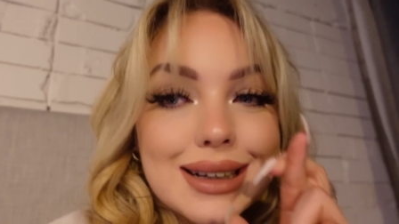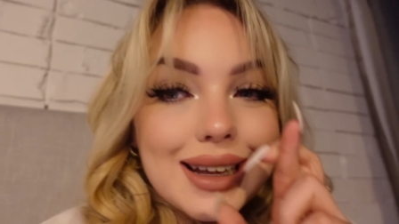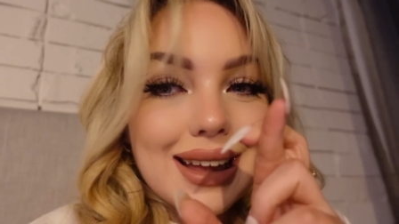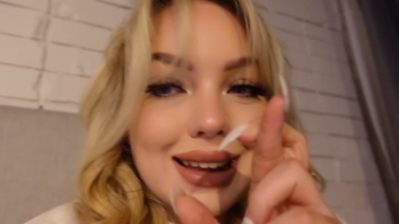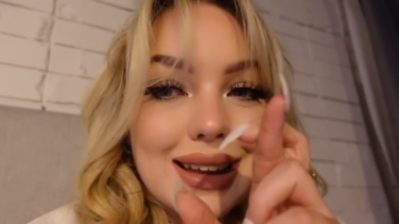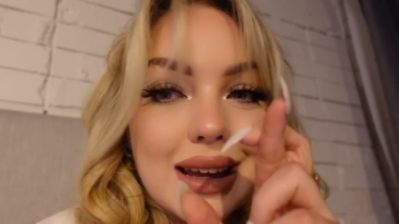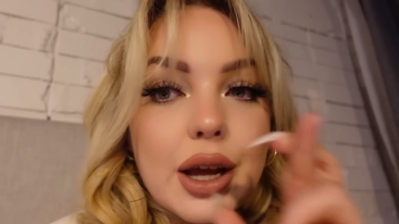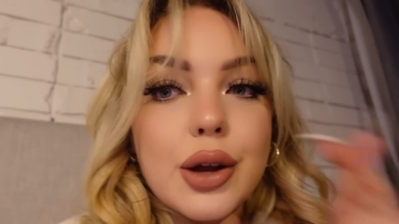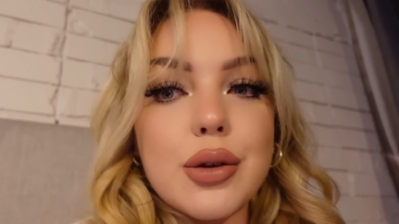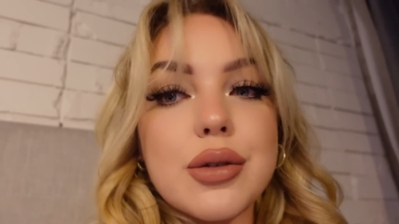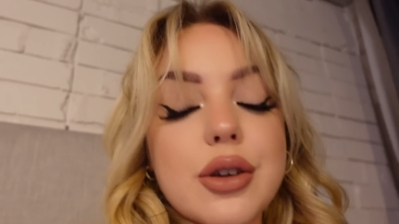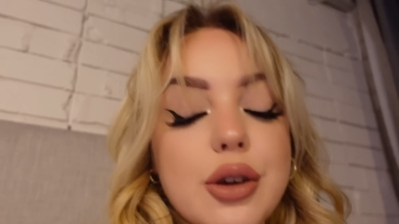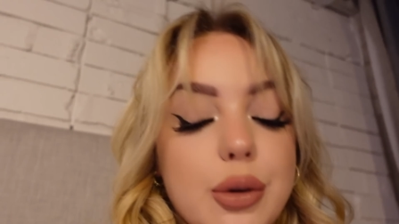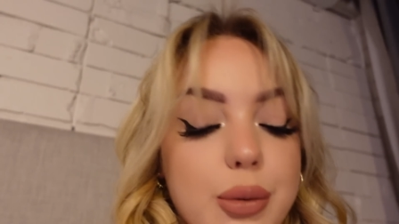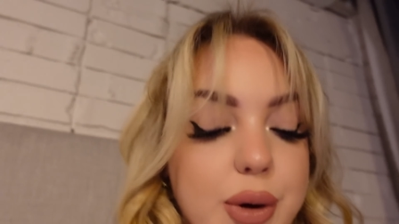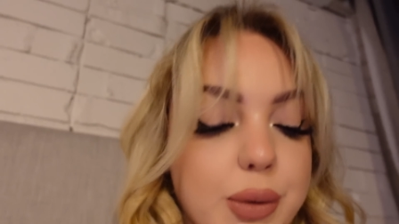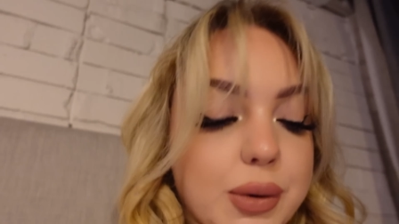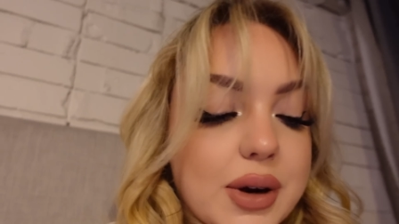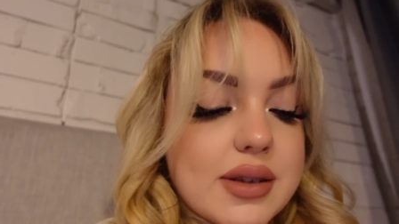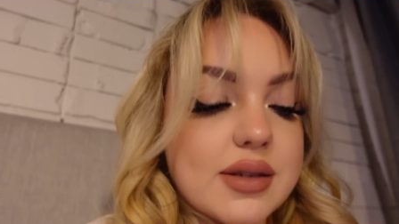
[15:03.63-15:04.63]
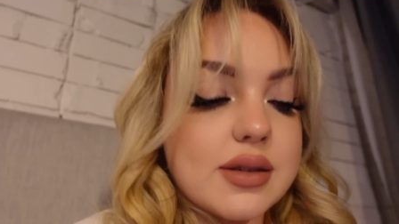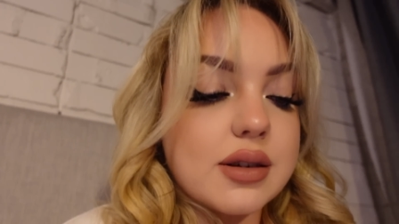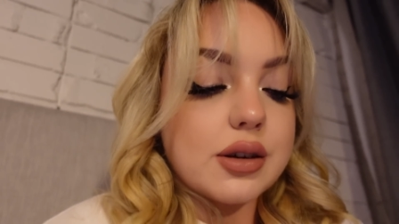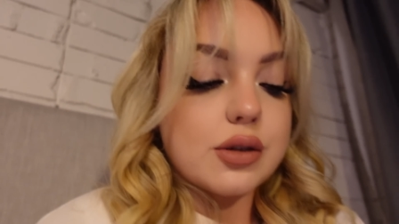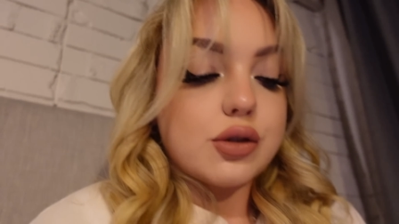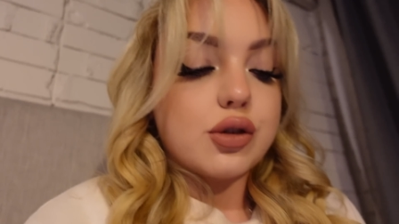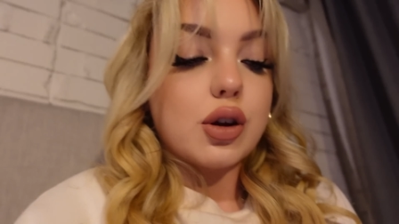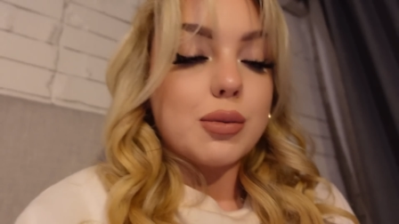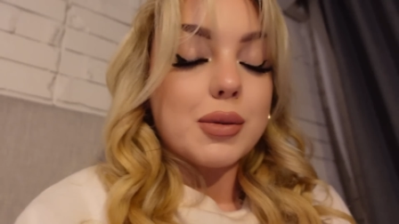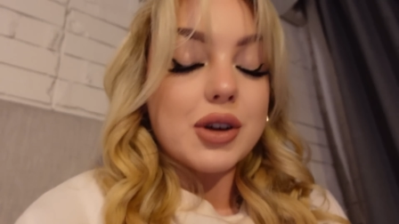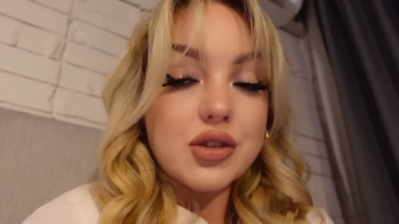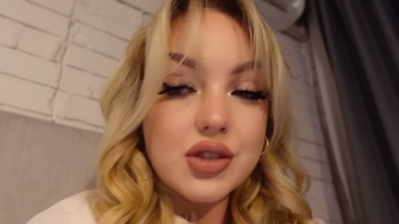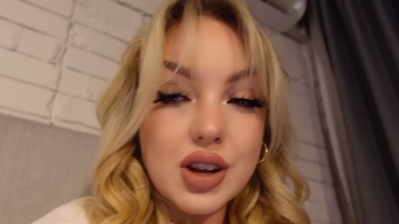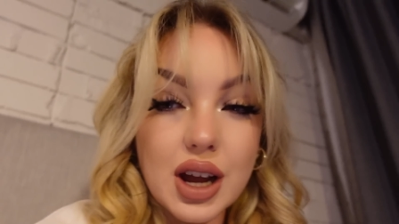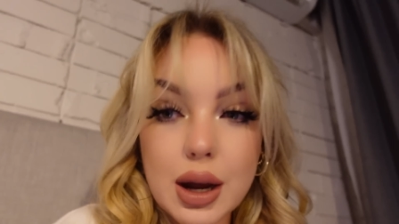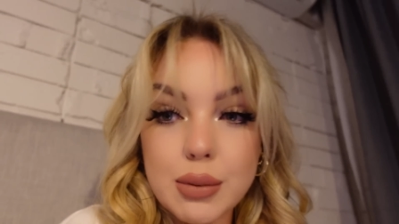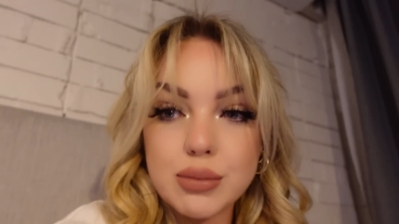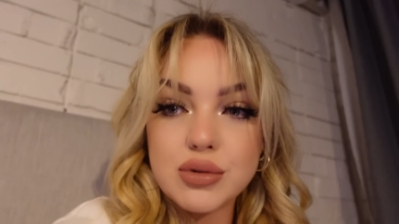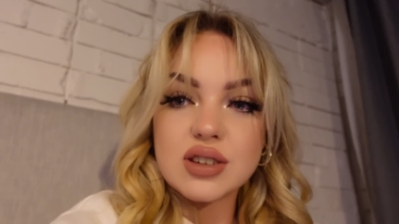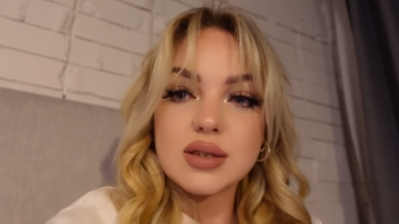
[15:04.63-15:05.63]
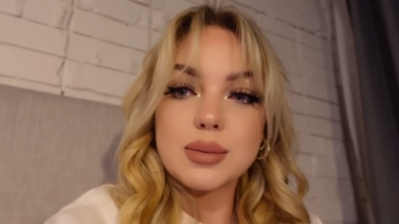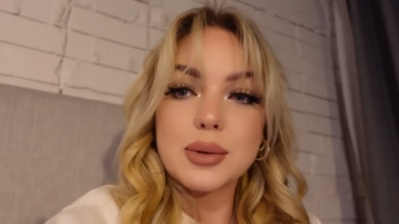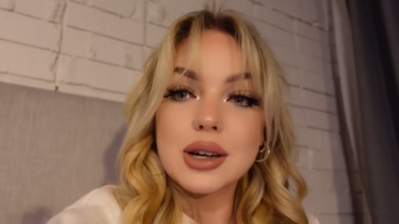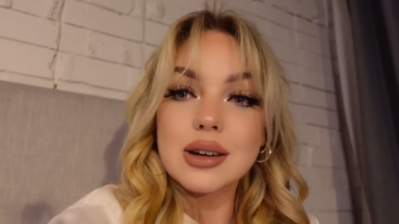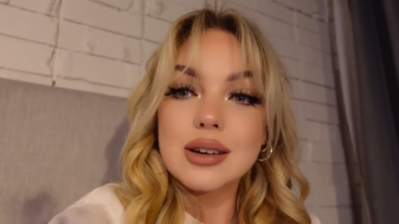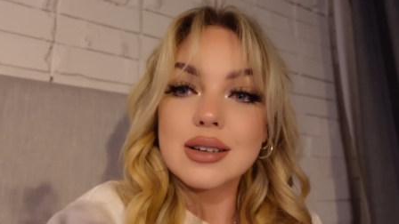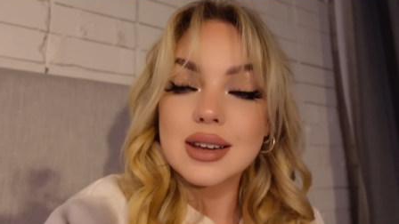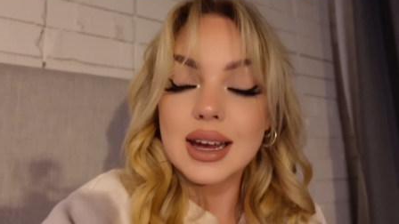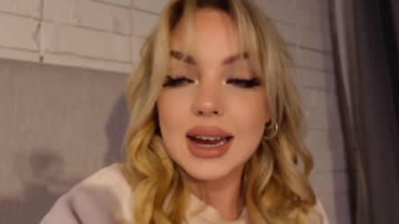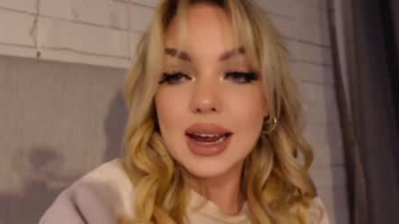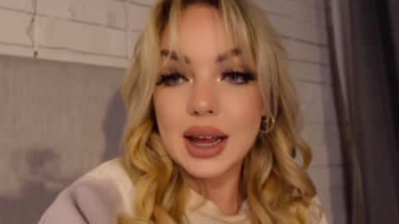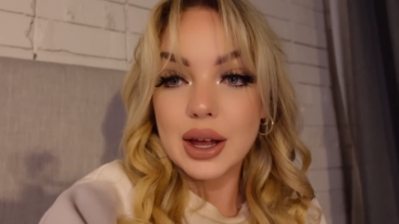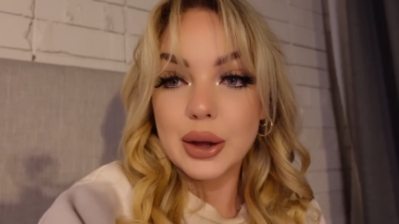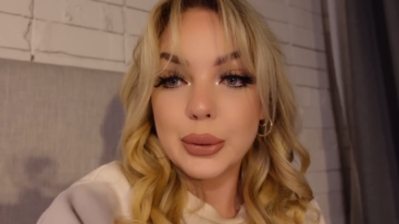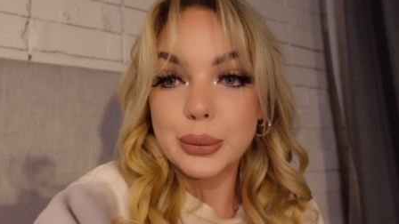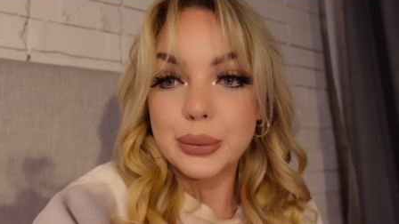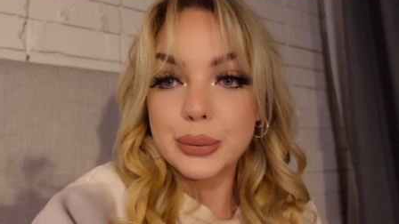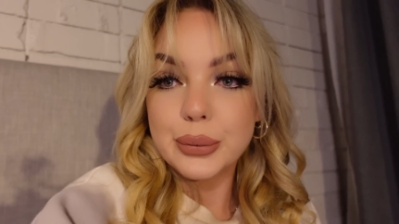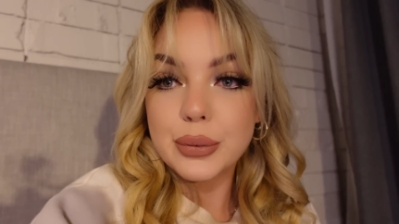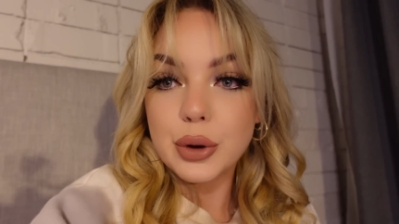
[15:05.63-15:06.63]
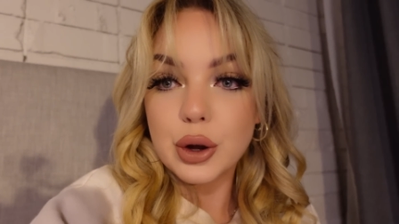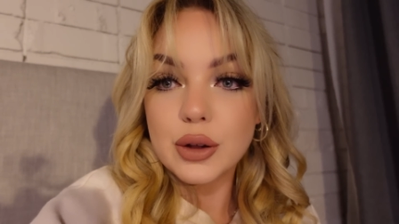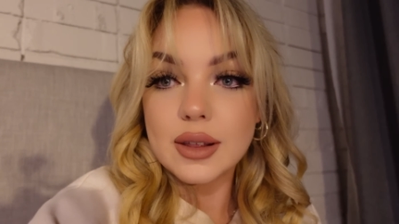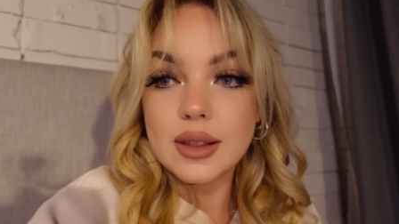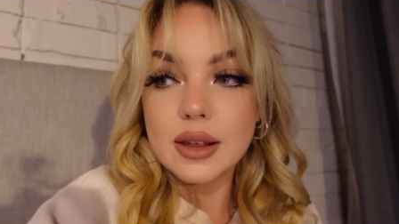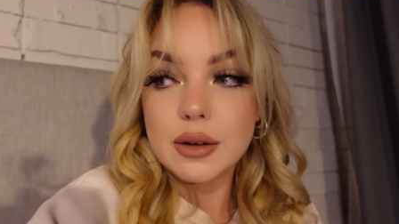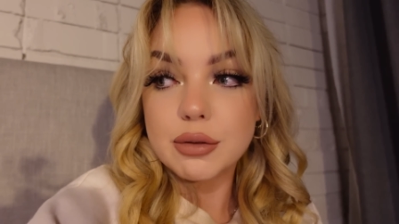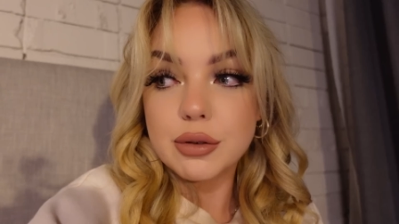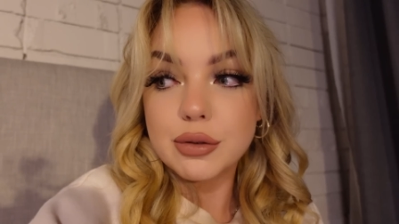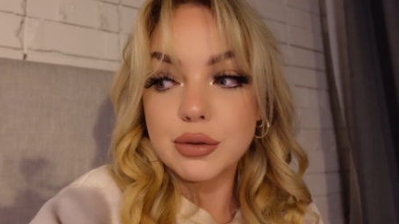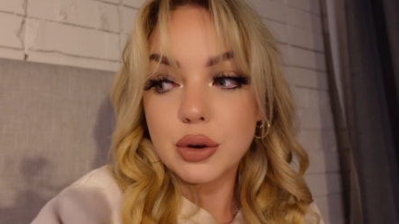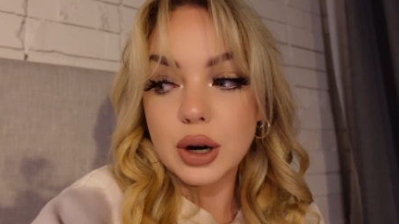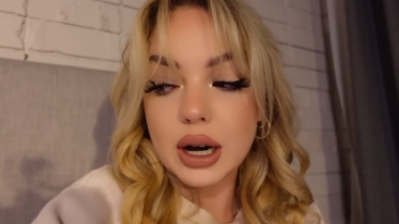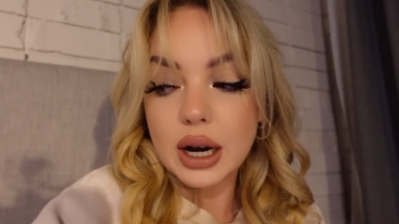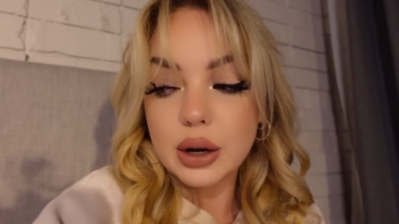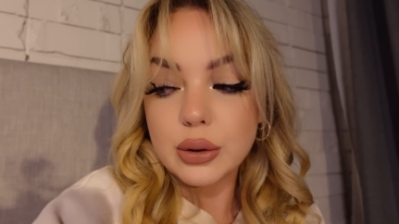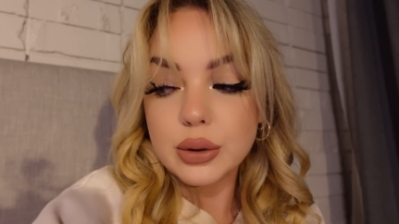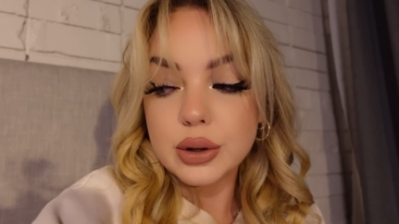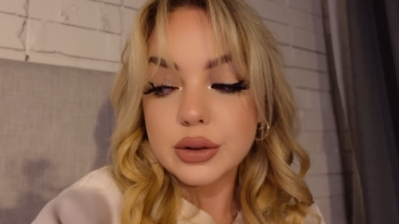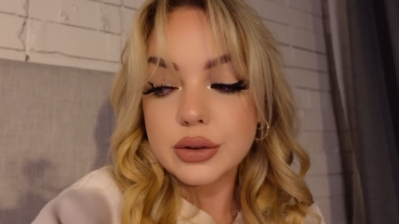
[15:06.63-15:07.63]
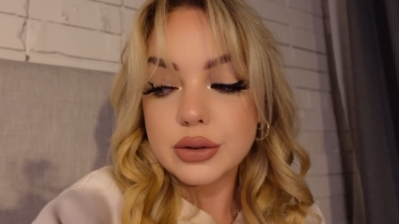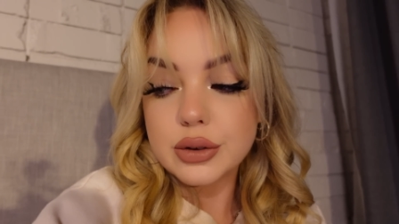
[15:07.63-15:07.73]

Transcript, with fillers: Oh, I also don't want to waste too much time just because I am only there for four hours,